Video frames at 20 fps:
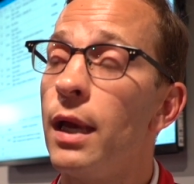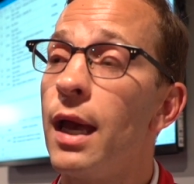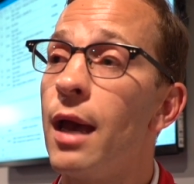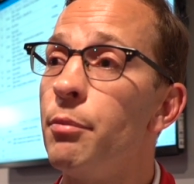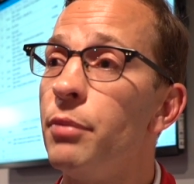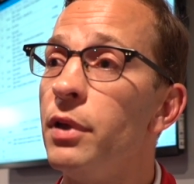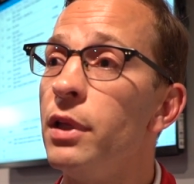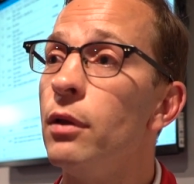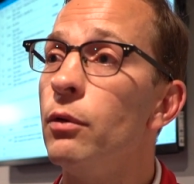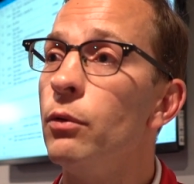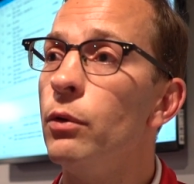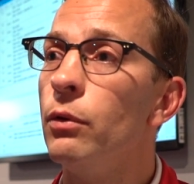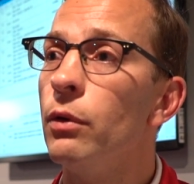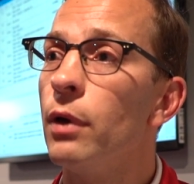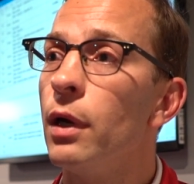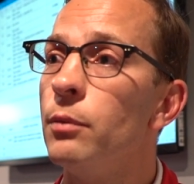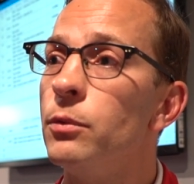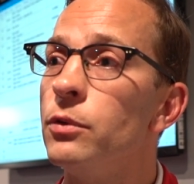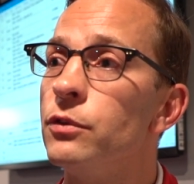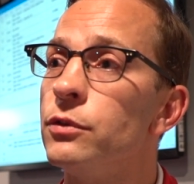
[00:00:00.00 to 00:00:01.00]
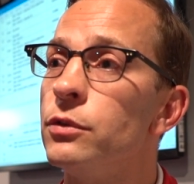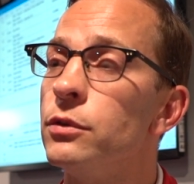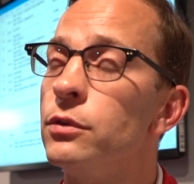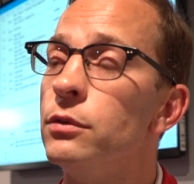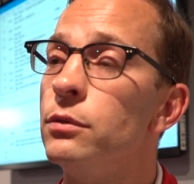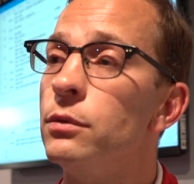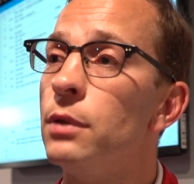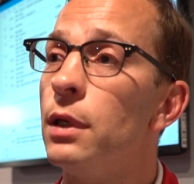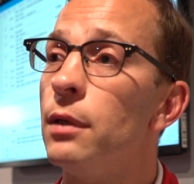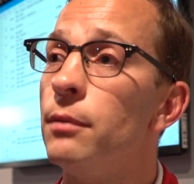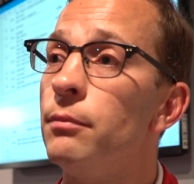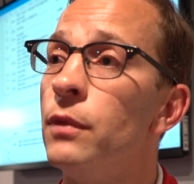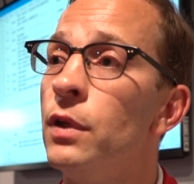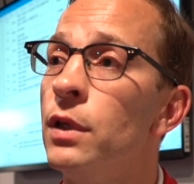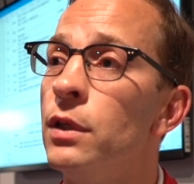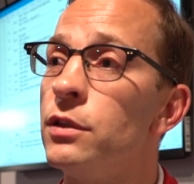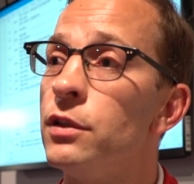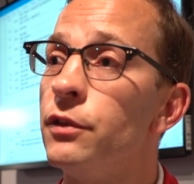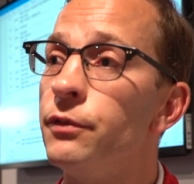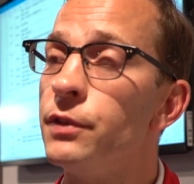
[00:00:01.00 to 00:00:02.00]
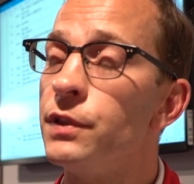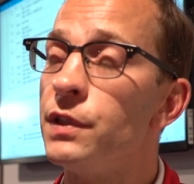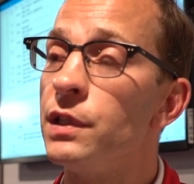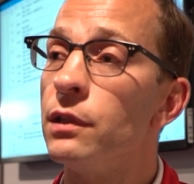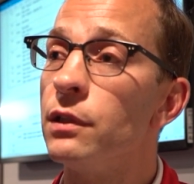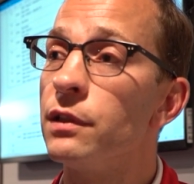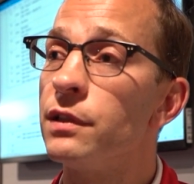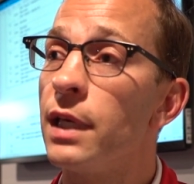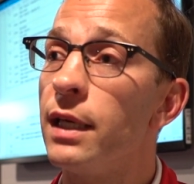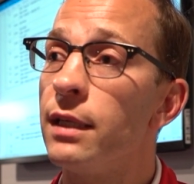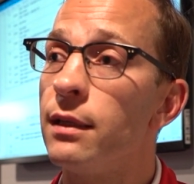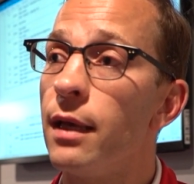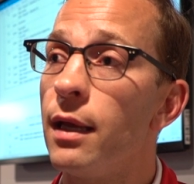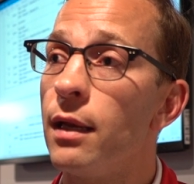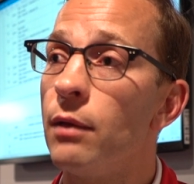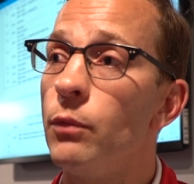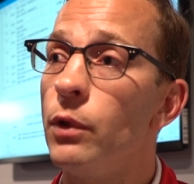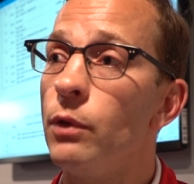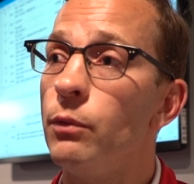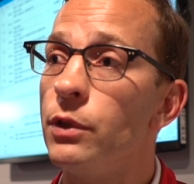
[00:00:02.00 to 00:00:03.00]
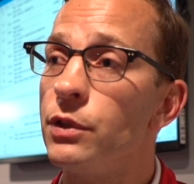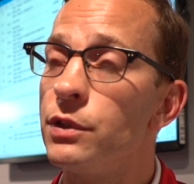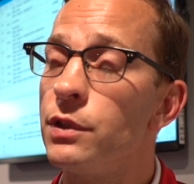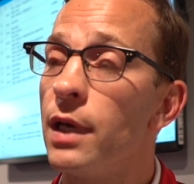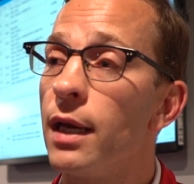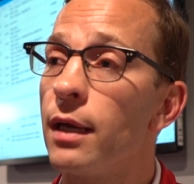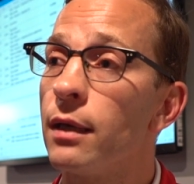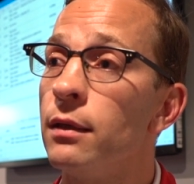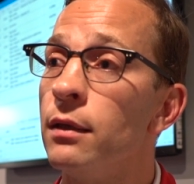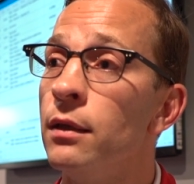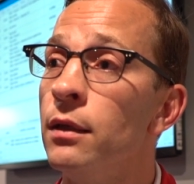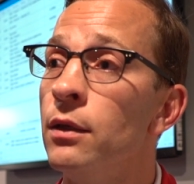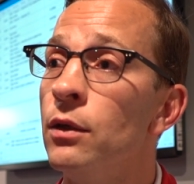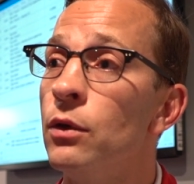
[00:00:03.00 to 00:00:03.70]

happy that we were able to facilitate that, and we wish Zach